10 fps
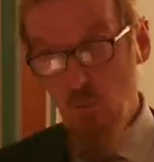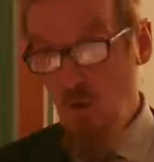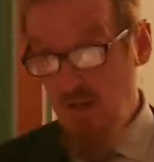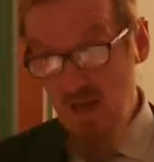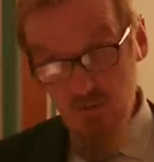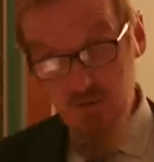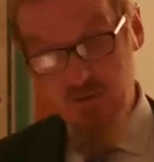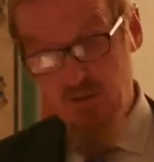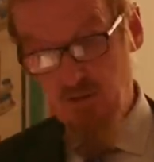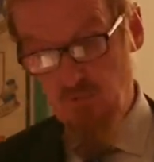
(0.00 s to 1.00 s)
One
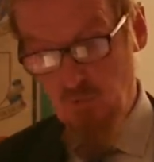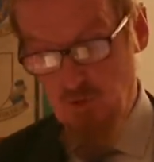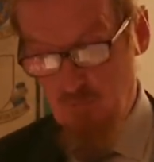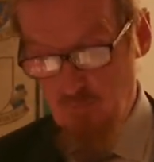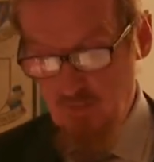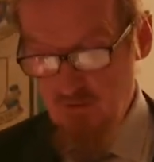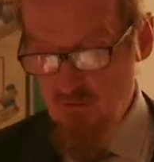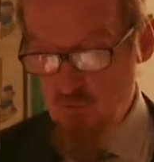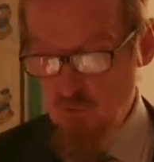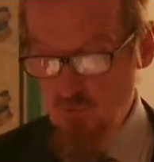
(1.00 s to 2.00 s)
evident elsewhere is,
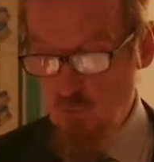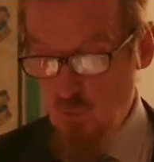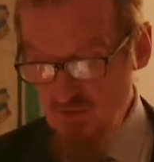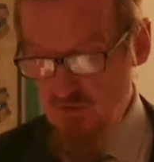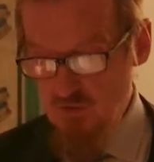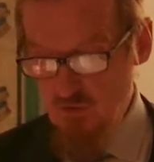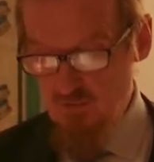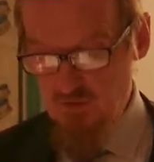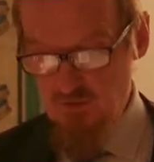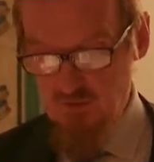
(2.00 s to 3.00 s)
of course, Western
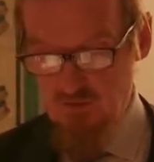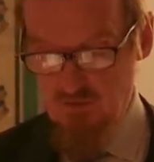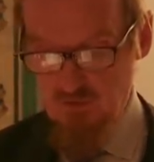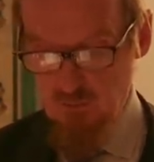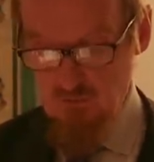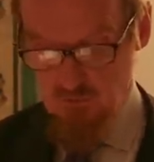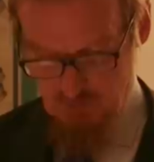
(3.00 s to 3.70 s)
universities, some of